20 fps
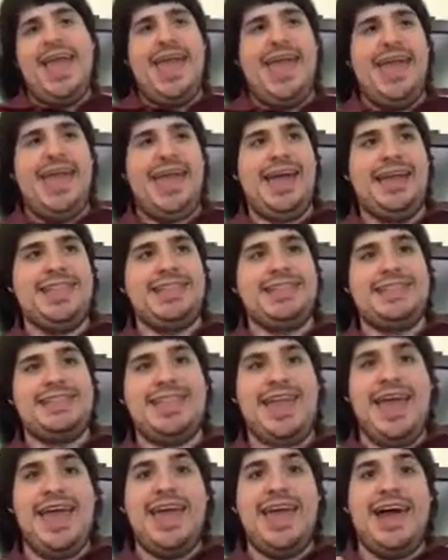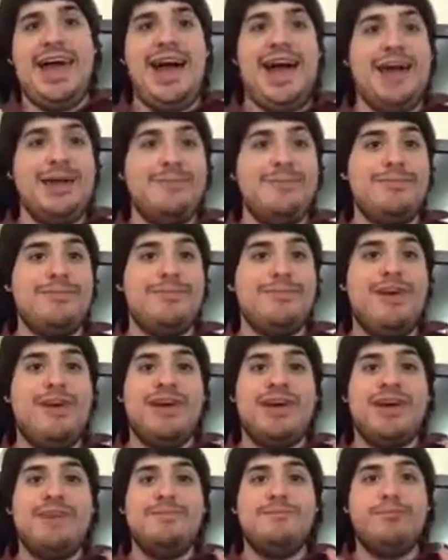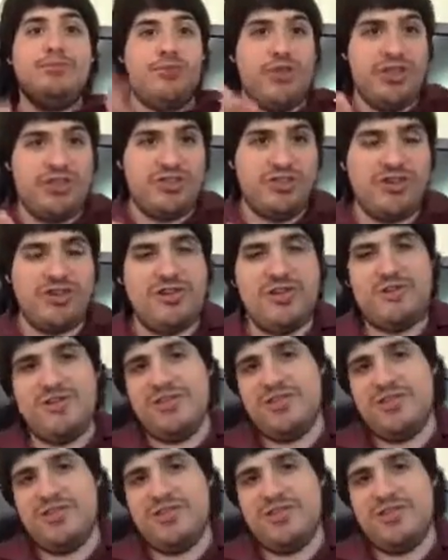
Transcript: And today I'm talking Preacher,